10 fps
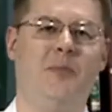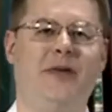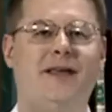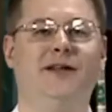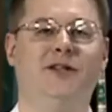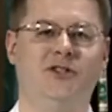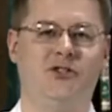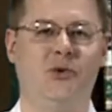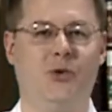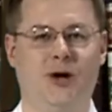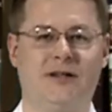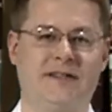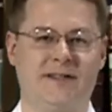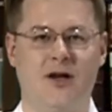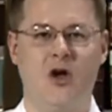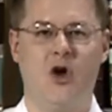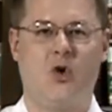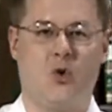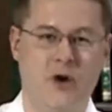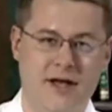appeal to works
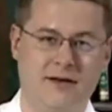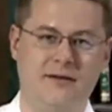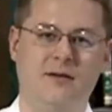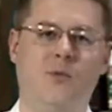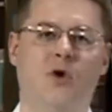written